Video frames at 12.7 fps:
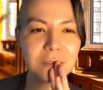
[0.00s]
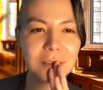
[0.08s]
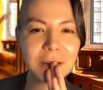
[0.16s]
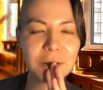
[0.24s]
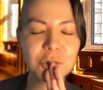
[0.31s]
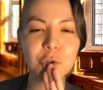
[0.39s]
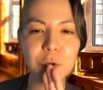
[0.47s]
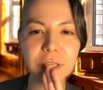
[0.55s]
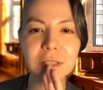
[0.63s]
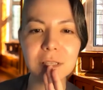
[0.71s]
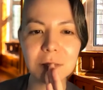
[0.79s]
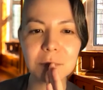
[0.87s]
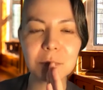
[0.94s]
like
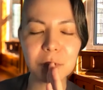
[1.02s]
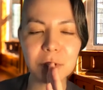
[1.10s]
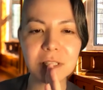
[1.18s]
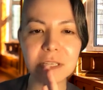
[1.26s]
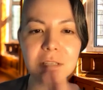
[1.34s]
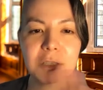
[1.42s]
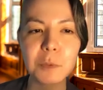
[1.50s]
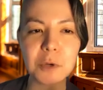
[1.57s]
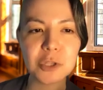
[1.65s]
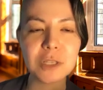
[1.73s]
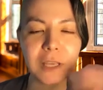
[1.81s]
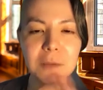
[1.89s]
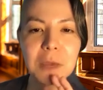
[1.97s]
jointly appointed,
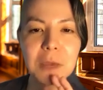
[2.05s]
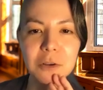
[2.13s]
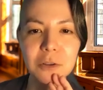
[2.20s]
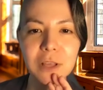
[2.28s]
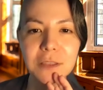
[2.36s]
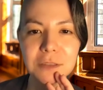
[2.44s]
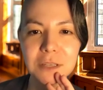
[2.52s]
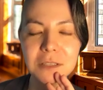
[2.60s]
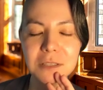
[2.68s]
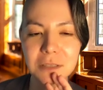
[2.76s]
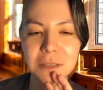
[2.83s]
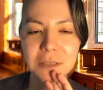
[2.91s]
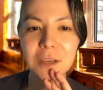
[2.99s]
especially like medical
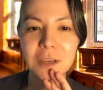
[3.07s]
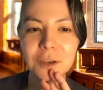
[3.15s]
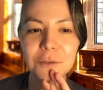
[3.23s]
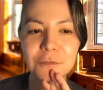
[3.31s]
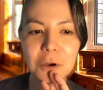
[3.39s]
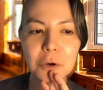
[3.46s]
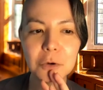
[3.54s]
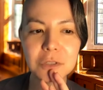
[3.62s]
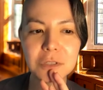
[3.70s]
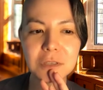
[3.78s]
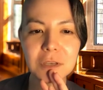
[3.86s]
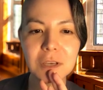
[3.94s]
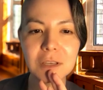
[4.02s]
ethics folks.